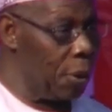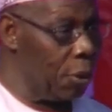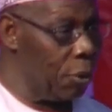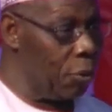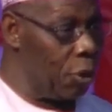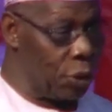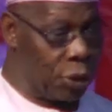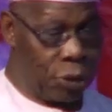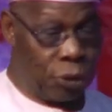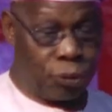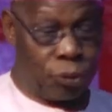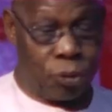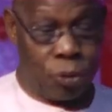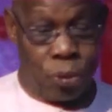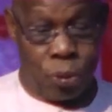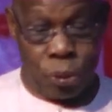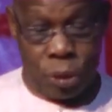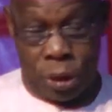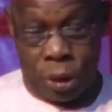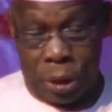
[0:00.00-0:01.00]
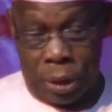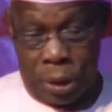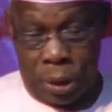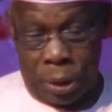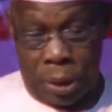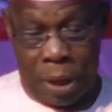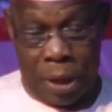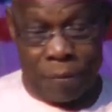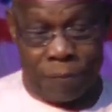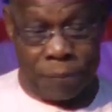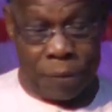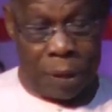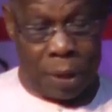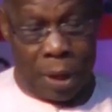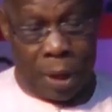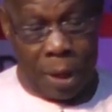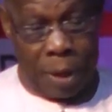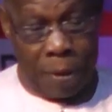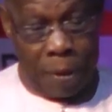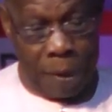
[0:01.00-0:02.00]
what is good in
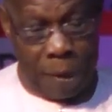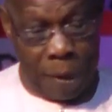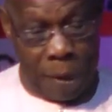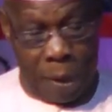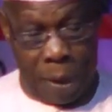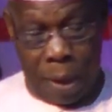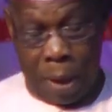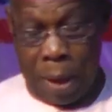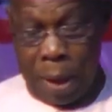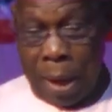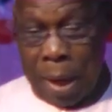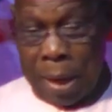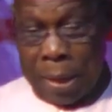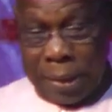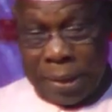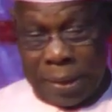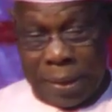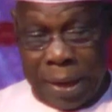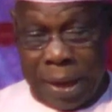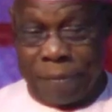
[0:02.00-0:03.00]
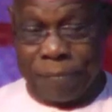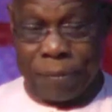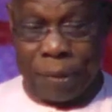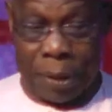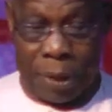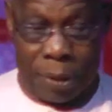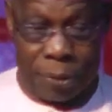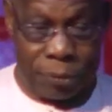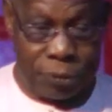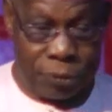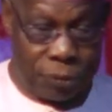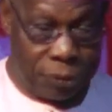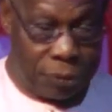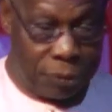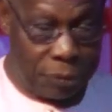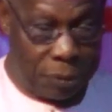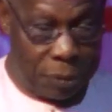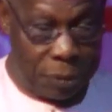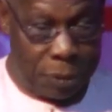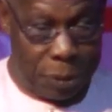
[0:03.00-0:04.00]
Africa and in Africans
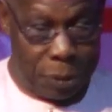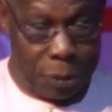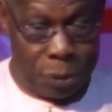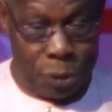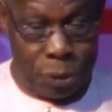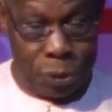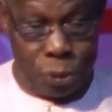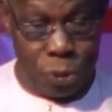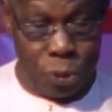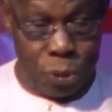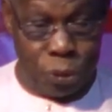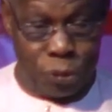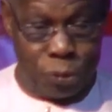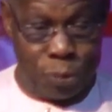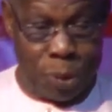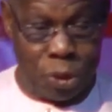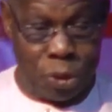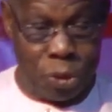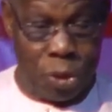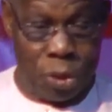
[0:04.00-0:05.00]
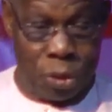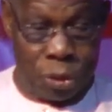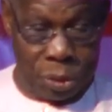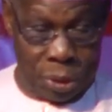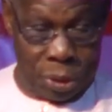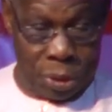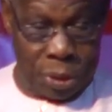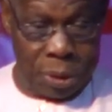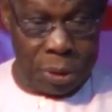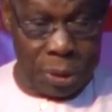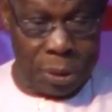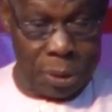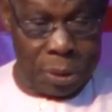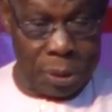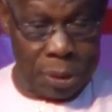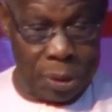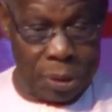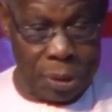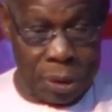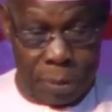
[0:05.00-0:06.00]
goes beyond
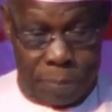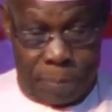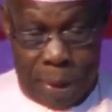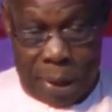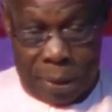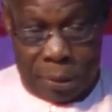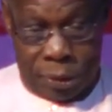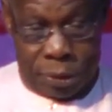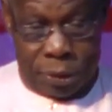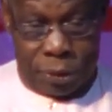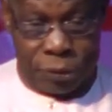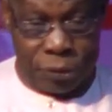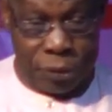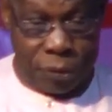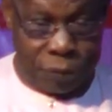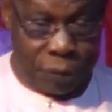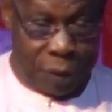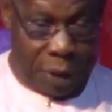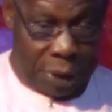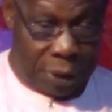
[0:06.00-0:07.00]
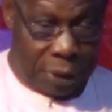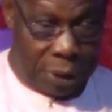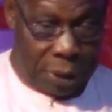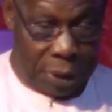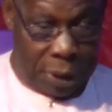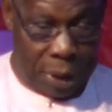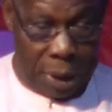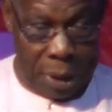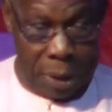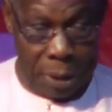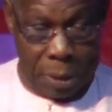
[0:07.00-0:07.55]
the boundaries of Nigeria.